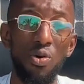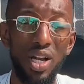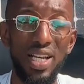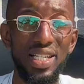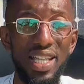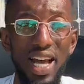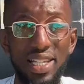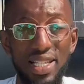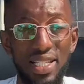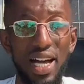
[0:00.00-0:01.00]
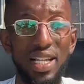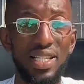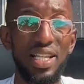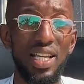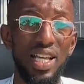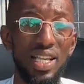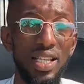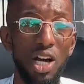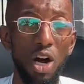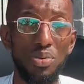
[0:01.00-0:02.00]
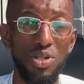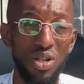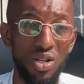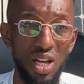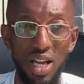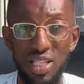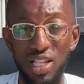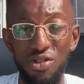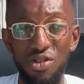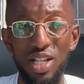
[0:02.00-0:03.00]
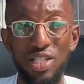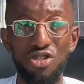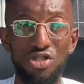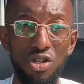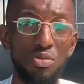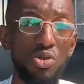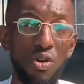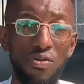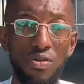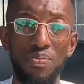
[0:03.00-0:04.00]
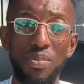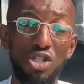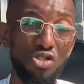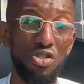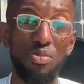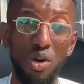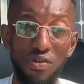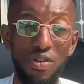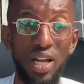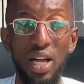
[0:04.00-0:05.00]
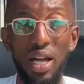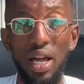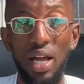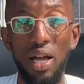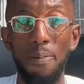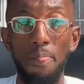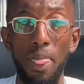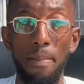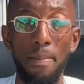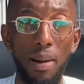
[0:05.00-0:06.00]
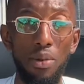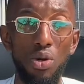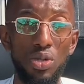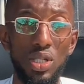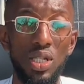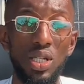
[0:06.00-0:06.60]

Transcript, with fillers: What this does is that it helps uh, generate streams of stream of uh, bubbles